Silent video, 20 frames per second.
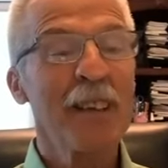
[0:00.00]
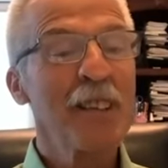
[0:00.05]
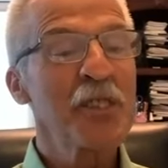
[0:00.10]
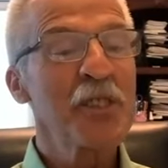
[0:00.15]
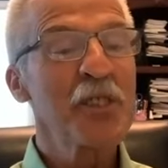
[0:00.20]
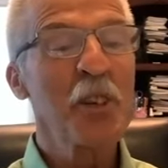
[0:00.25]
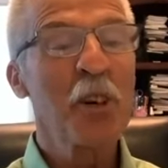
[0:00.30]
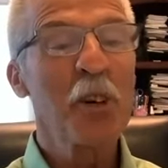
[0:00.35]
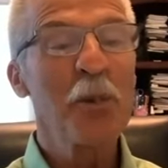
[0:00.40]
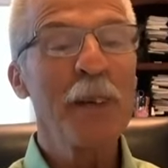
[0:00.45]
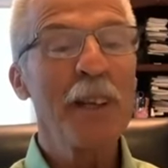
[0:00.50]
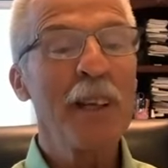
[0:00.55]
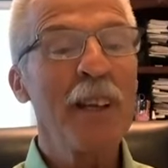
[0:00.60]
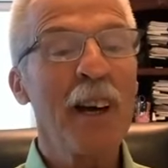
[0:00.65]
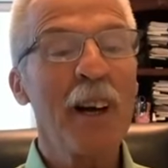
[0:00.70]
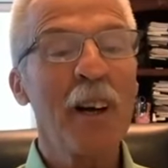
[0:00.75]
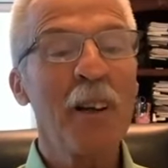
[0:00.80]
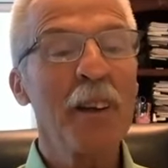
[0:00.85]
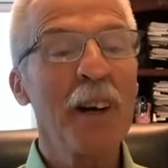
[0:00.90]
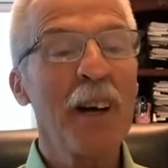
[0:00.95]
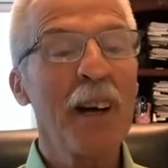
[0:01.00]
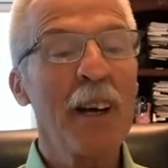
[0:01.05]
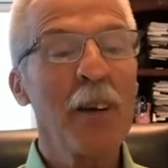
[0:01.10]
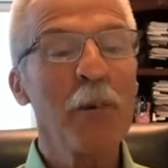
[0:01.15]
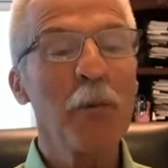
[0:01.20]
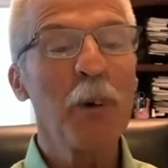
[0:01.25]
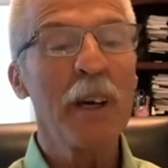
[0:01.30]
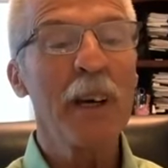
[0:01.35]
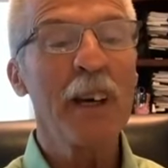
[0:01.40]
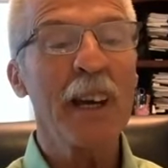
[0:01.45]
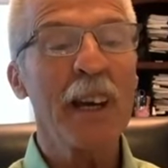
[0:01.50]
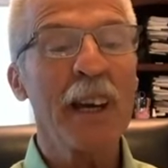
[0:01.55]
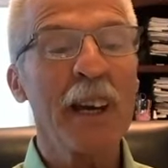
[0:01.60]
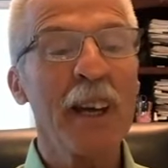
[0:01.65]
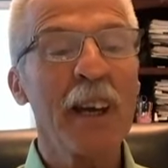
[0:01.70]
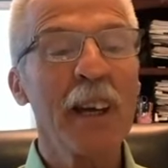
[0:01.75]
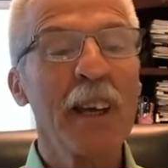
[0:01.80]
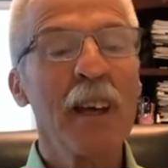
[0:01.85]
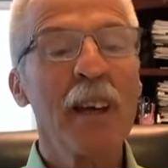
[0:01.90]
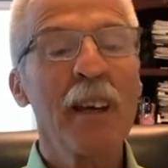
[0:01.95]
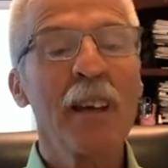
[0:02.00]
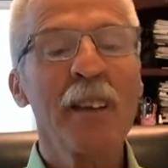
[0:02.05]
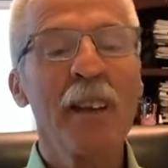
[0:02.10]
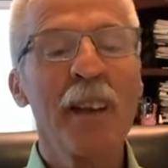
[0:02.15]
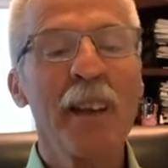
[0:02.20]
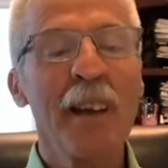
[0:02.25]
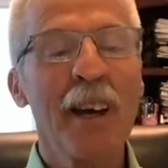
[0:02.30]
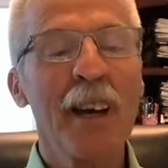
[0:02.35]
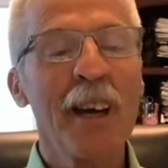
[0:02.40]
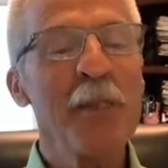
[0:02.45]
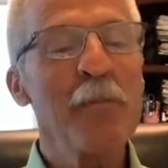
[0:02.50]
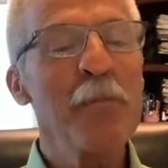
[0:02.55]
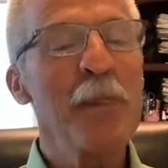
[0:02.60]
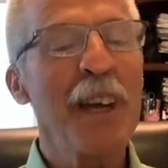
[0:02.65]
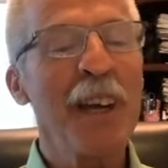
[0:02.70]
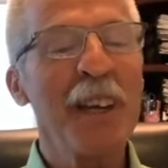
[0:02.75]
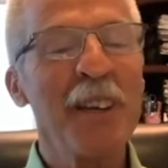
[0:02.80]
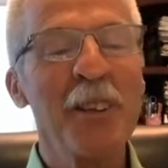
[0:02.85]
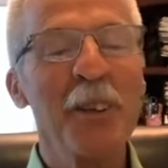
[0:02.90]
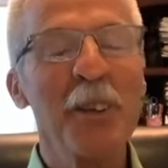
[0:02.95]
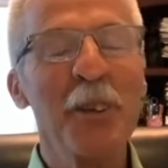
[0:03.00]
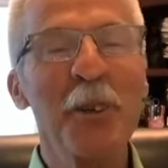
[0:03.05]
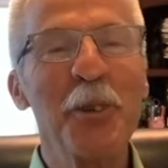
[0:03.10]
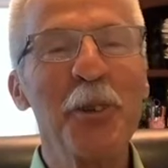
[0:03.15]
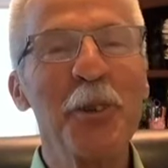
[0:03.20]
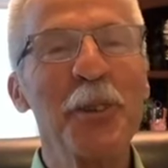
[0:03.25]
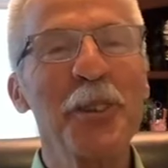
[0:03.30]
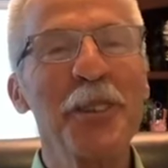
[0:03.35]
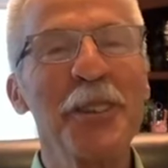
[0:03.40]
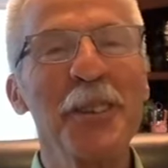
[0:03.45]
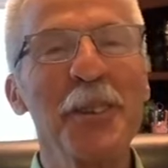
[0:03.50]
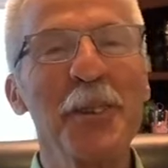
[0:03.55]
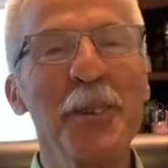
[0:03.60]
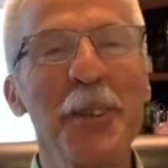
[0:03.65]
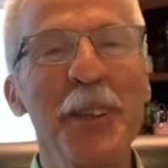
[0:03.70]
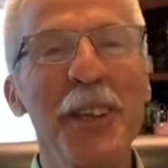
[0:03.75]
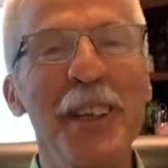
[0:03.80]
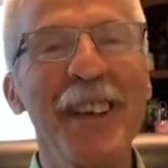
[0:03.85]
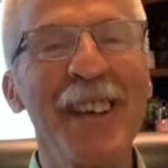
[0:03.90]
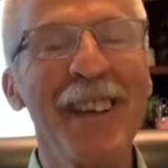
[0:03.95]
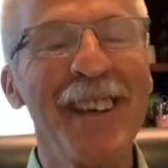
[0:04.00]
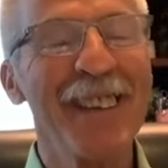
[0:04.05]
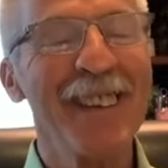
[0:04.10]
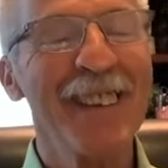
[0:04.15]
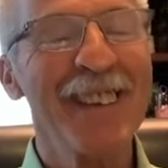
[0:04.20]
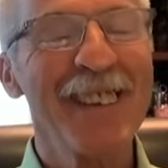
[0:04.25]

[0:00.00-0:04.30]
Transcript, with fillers: Show me now thy way that I may know thee.